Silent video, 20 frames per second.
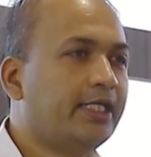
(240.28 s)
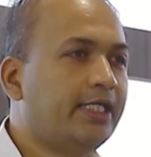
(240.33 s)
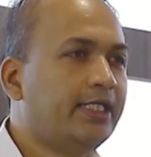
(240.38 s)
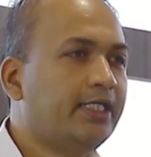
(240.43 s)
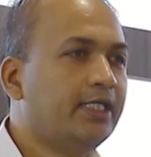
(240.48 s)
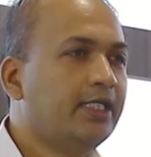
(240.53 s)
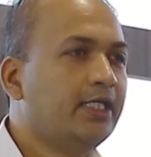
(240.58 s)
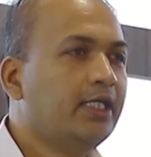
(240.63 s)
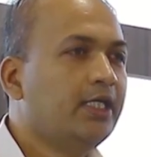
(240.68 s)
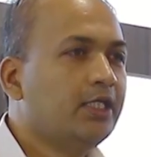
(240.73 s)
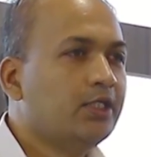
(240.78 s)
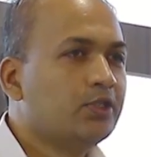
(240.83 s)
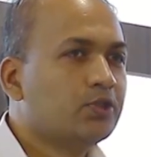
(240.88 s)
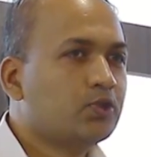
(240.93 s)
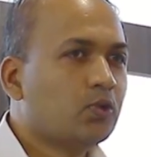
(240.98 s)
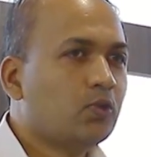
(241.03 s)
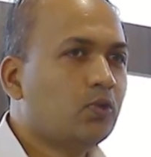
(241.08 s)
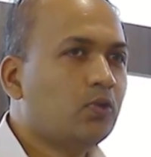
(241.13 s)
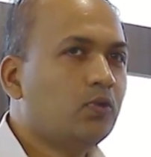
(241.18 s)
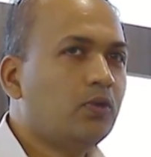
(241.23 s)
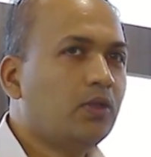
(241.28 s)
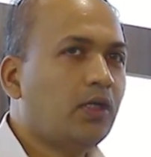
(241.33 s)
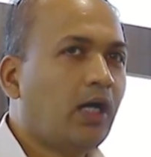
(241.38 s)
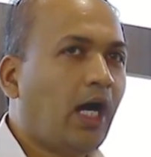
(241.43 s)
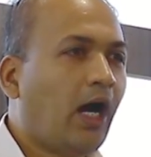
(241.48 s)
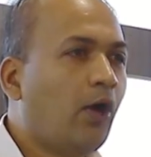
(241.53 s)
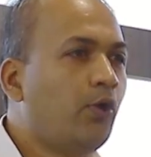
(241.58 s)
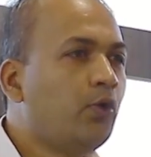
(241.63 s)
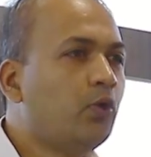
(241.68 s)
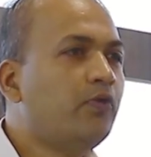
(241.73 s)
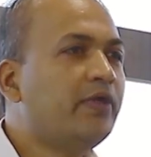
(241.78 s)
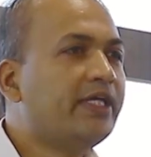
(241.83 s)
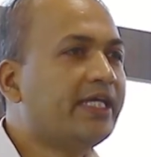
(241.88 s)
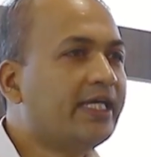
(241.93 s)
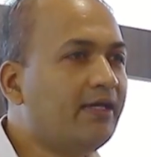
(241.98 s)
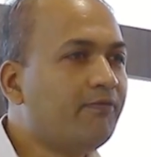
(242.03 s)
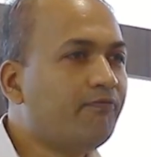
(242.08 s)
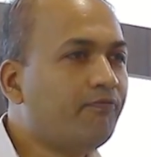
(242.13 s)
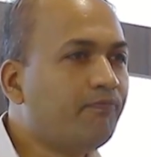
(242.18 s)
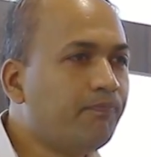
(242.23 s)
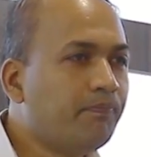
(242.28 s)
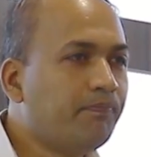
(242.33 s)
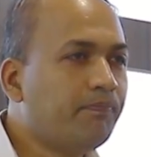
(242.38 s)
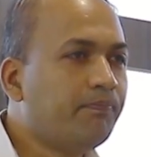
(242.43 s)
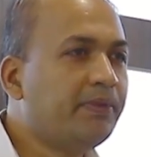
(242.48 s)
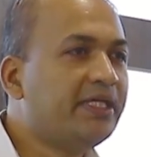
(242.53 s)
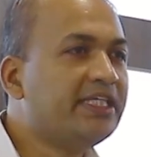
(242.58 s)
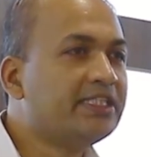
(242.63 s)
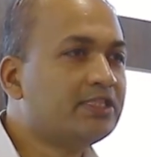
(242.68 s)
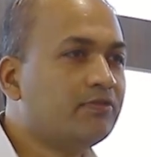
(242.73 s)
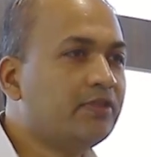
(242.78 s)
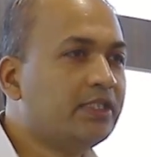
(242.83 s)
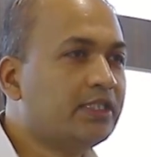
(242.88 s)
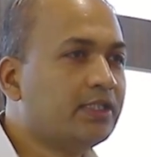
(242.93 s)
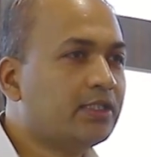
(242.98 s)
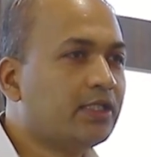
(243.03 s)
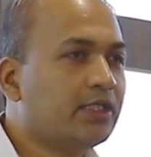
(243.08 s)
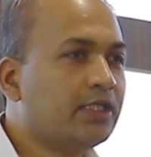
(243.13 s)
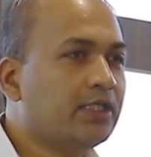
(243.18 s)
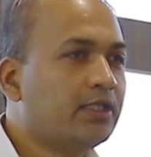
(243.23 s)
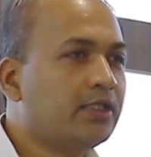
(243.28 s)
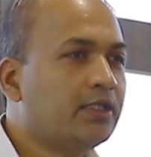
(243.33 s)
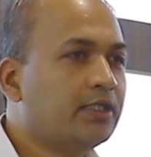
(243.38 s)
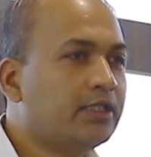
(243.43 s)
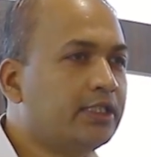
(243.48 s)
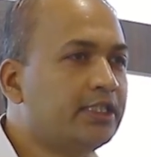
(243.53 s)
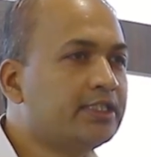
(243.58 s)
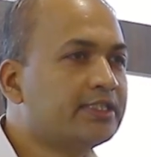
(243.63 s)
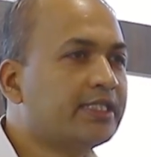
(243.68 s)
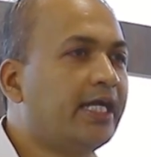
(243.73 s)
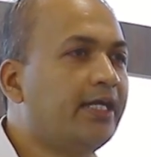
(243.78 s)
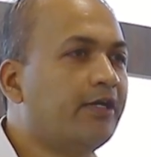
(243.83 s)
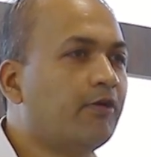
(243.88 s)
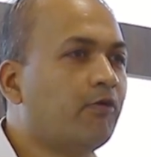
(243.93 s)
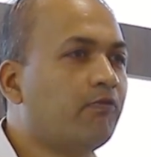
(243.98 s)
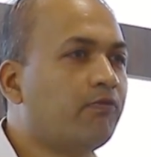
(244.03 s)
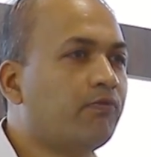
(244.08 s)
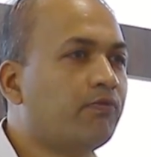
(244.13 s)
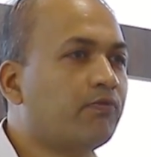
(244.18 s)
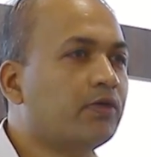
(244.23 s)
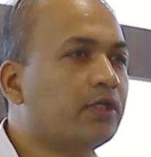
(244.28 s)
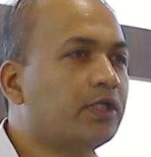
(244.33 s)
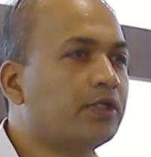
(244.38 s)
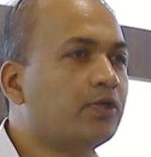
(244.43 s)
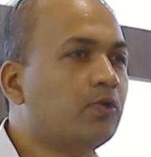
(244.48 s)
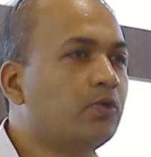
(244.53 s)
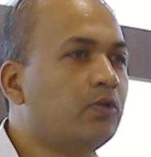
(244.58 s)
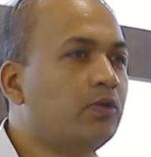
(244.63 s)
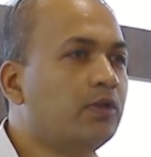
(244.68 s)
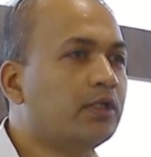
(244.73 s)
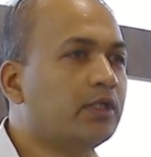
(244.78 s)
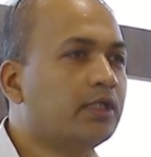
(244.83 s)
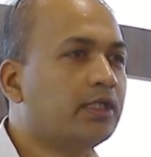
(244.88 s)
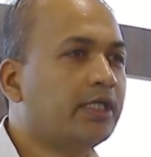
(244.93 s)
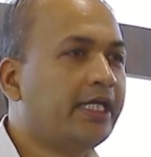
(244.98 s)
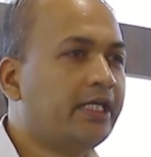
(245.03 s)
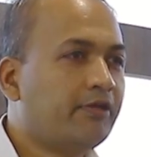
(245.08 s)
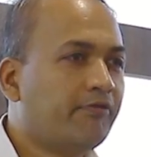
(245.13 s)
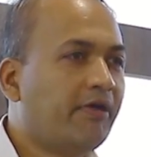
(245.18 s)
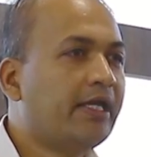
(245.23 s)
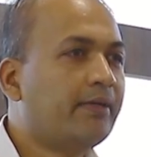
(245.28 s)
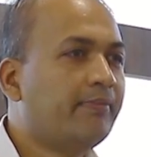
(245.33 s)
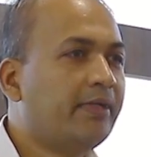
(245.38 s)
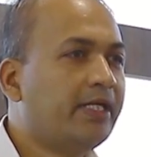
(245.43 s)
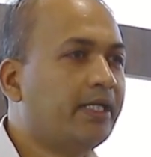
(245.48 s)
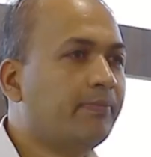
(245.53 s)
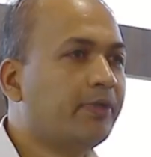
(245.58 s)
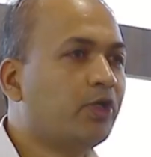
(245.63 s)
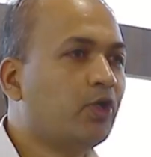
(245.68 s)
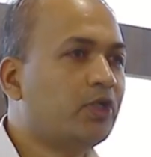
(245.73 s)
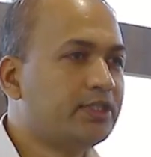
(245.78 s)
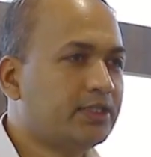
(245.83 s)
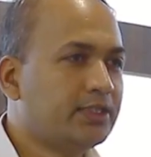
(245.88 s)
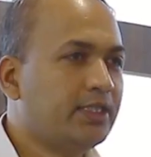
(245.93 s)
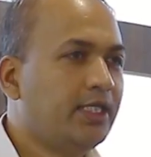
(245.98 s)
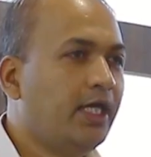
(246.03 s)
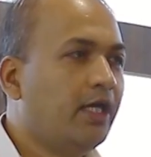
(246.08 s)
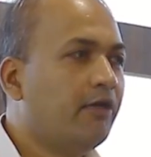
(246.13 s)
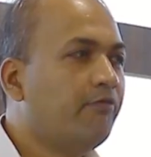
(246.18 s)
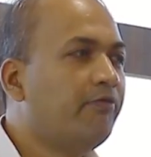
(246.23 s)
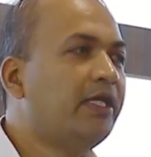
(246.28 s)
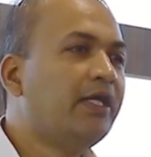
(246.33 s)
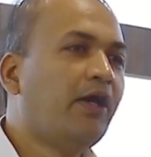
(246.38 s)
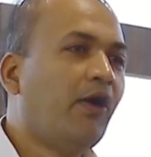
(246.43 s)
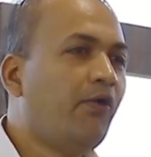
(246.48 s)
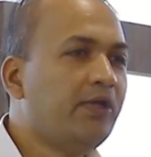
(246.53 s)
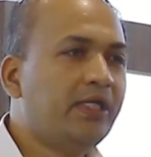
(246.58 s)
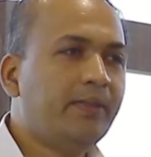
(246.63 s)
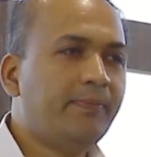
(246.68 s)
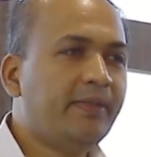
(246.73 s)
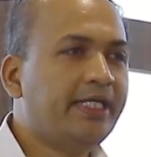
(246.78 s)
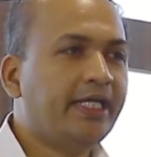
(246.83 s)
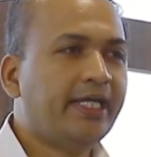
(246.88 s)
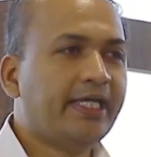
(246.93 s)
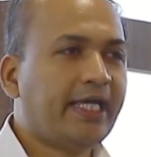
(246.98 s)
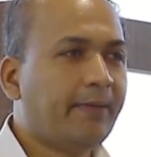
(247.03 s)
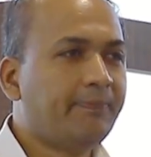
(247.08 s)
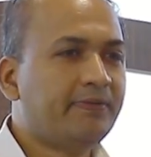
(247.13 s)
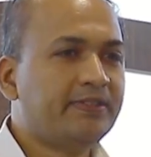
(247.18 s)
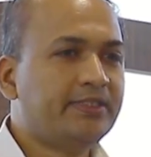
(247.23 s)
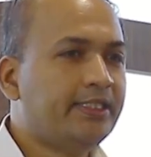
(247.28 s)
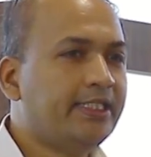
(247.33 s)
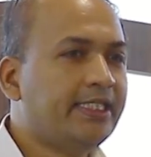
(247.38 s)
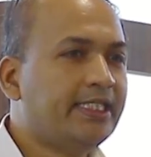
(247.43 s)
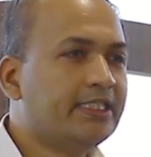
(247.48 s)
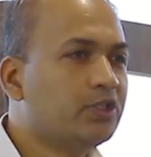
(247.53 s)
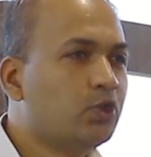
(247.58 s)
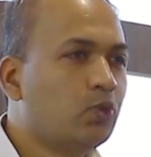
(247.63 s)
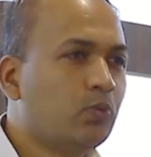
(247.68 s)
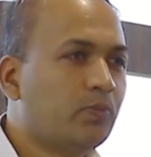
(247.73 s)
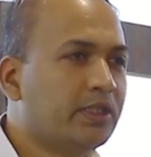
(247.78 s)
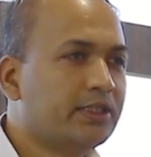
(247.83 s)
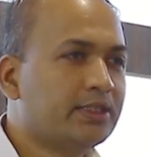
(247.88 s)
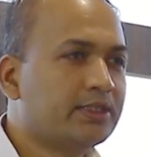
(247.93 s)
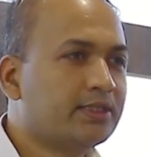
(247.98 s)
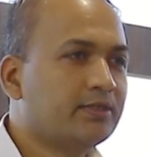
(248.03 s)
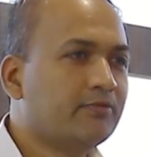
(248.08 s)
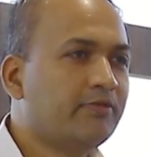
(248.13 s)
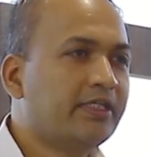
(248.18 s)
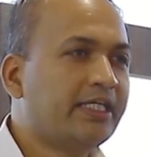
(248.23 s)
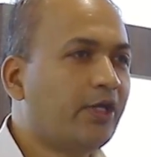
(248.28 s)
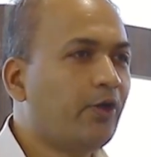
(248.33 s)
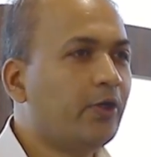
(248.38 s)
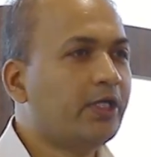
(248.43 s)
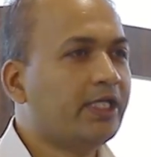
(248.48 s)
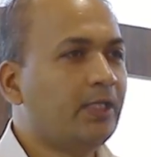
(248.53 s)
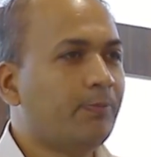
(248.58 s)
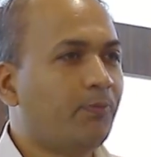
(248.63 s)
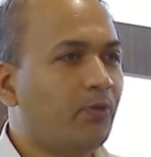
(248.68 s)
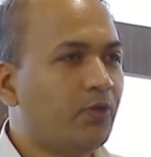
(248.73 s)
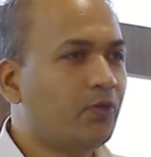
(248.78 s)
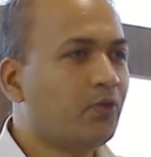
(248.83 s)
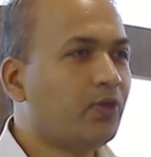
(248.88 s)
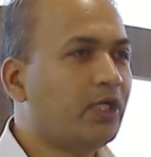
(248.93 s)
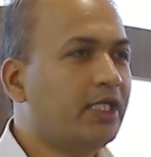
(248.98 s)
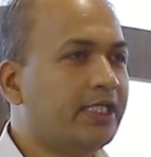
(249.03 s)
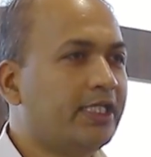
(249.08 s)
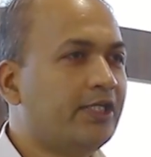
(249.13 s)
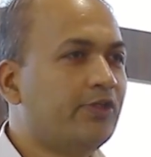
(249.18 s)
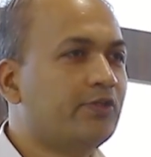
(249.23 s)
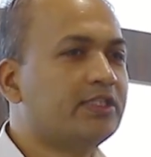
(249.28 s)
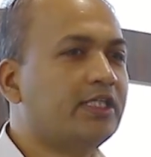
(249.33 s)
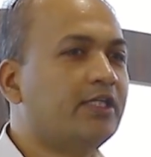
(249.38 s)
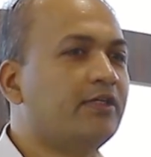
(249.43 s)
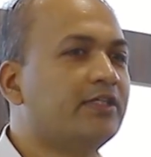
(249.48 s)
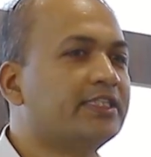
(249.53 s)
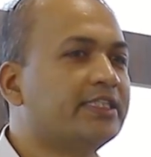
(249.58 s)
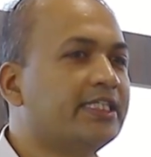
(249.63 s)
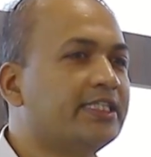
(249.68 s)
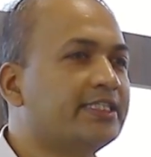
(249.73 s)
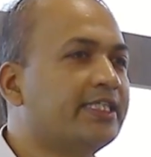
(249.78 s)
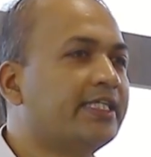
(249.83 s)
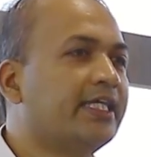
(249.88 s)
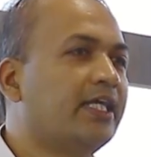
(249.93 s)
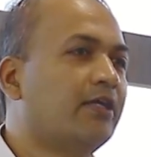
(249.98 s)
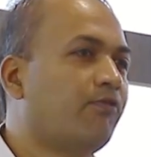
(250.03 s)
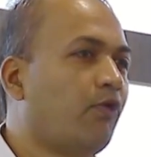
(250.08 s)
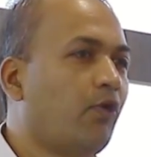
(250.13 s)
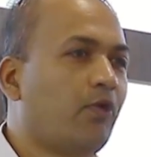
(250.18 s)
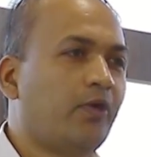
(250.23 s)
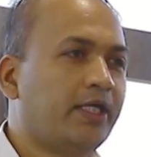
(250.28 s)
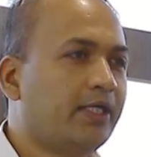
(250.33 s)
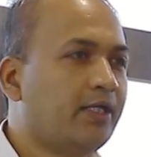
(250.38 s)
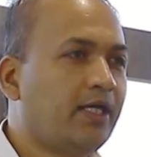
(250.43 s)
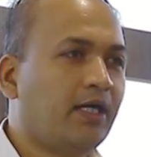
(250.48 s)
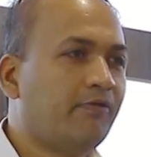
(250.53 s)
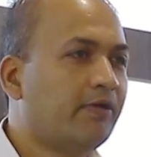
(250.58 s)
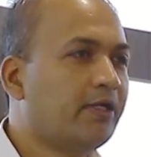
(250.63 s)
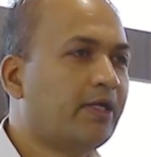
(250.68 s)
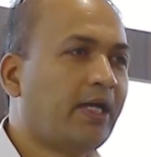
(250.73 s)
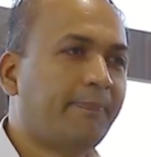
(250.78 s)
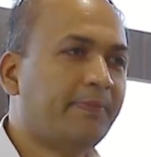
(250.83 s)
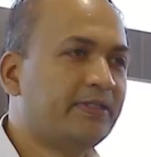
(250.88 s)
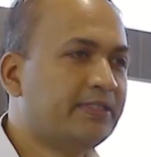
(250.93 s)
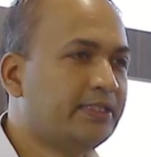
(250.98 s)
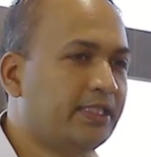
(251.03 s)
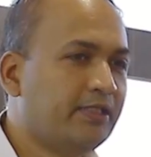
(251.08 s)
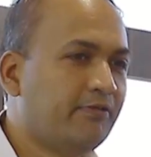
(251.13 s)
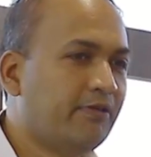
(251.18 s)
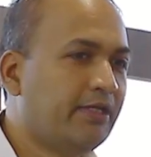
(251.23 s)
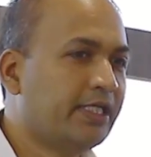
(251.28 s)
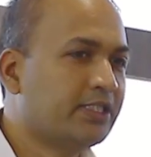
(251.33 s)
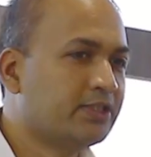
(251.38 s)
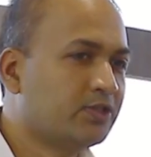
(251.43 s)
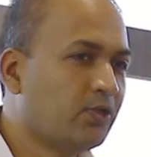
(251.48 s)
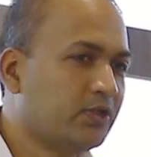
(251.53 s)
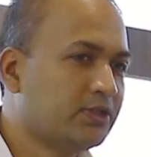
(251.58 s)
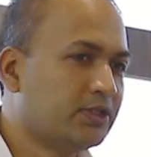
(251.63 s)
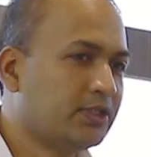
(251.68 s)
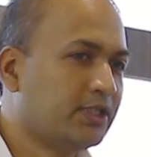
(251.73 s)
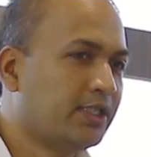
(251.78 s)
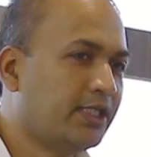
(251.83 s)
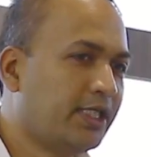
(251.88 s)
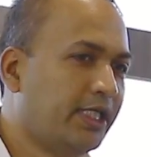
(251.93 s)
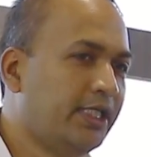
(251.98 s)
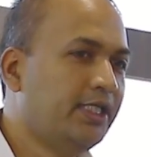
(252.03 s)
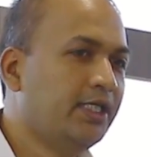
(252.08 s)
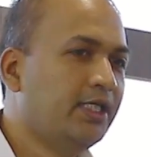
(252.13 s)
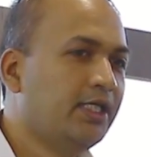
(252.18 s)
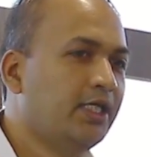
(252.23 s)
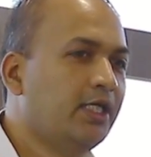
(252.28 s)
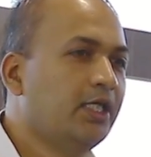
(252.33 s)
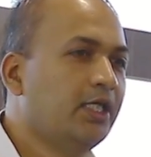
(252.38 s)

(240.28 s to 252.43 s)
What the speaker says: right? So how do we keep pace with this kind of environment? Because we have limited capacity as humans. We cannot keep on continuously chasing and following. Our capacity will exhaust, right?